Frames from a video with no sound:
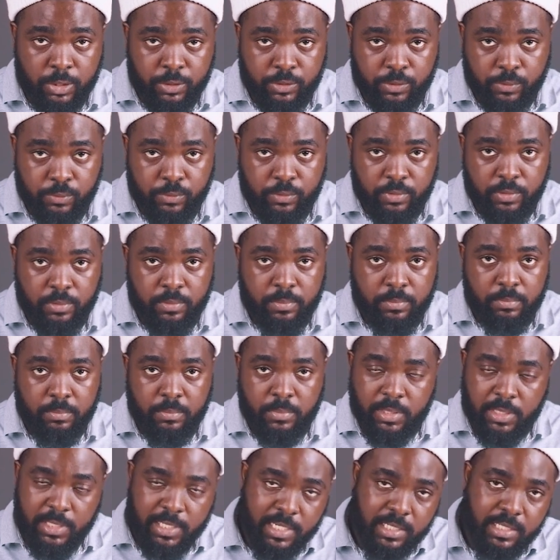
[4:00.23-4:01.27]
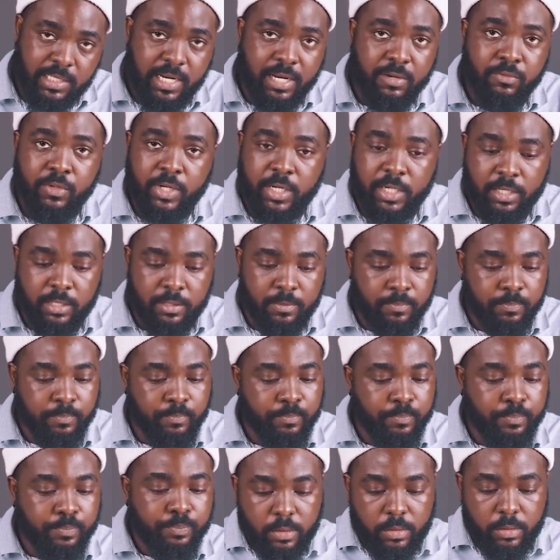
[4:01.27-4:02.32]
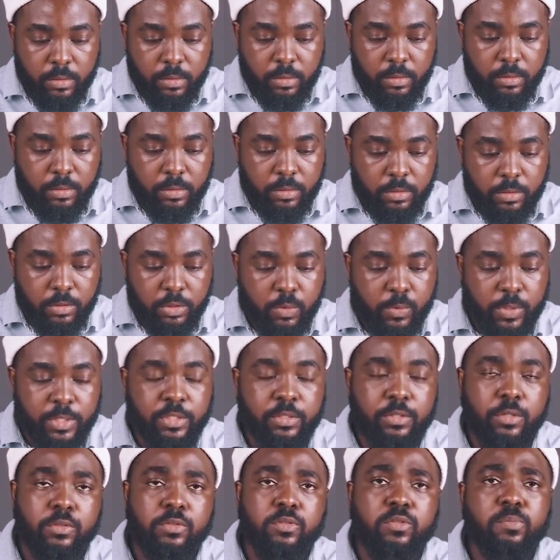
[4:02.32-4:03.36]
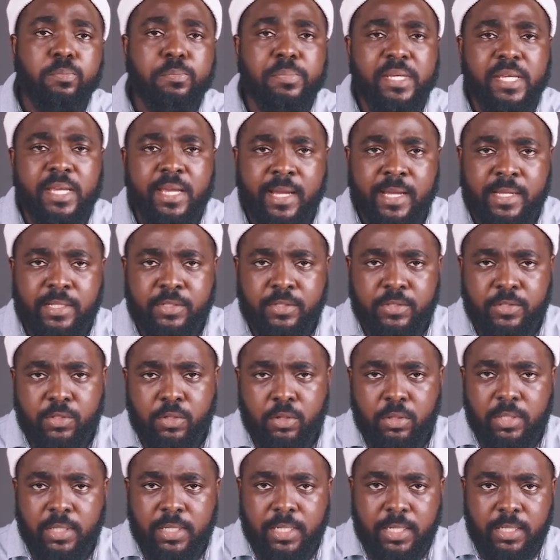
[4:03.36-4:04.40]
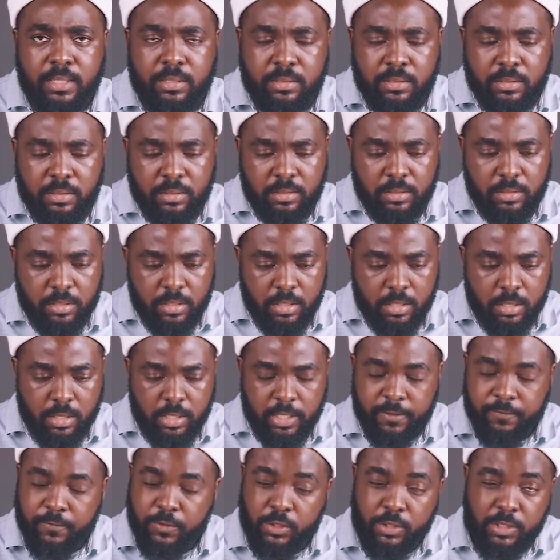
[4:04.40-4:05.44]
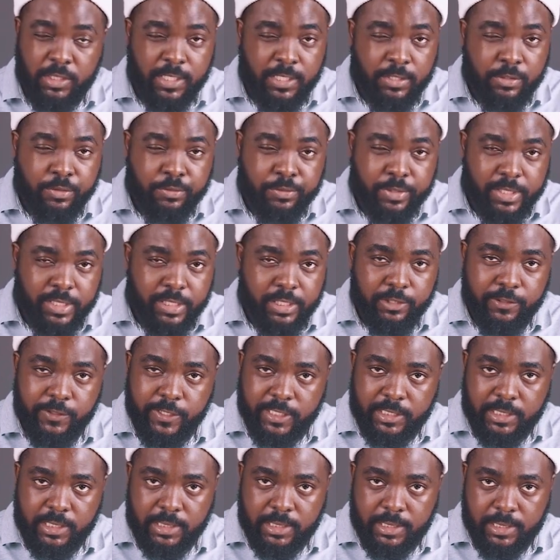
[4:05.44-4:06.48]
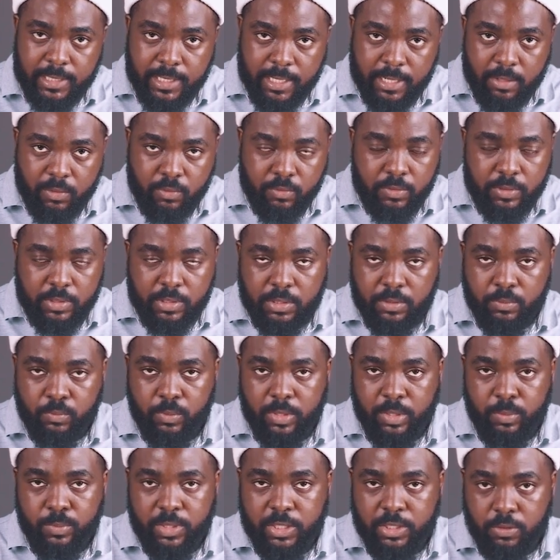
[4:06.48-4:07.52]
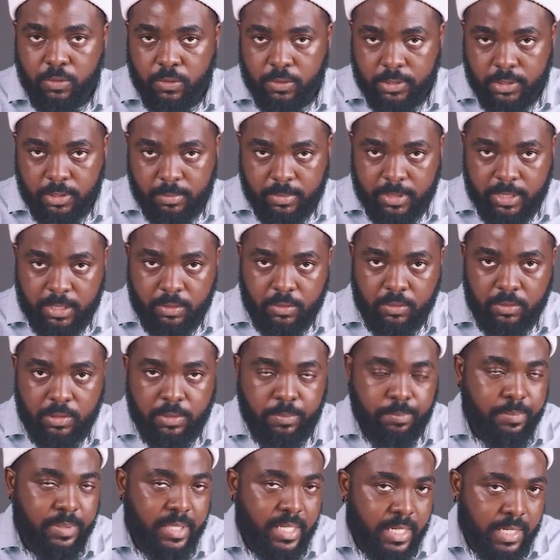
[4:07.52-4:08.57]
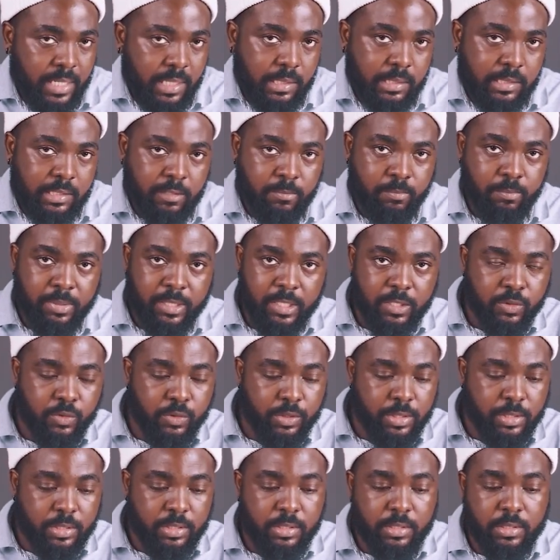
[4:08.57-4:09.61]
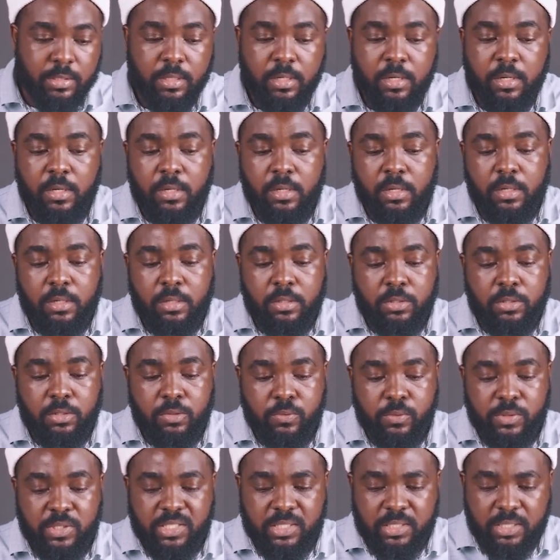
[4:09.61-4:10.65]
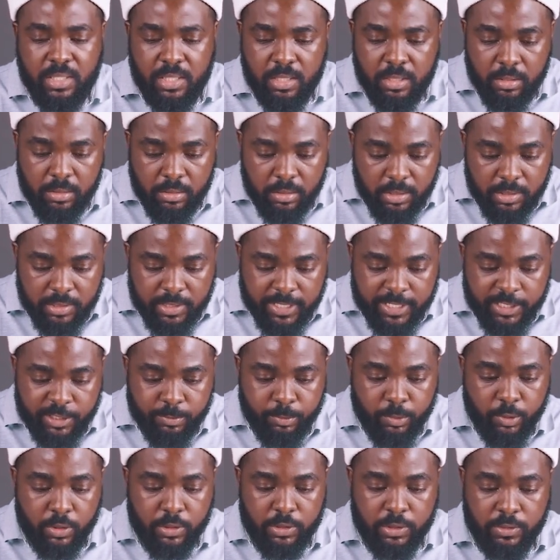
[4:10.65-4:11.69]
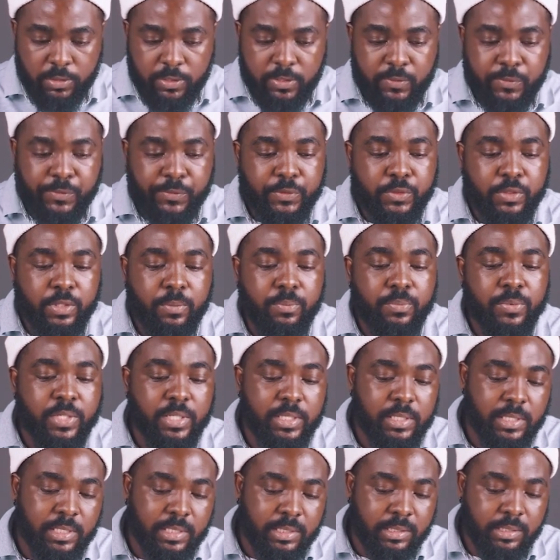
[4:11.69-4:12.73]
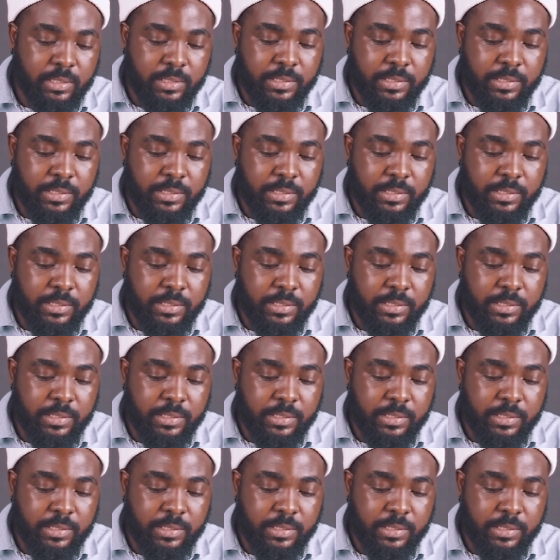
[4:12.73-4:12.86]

modules. Let's dive right in. So when you go to behance.net, if you didn't already create an account when we talked about Behance and Pinterest, you would see the dashboard that looks something like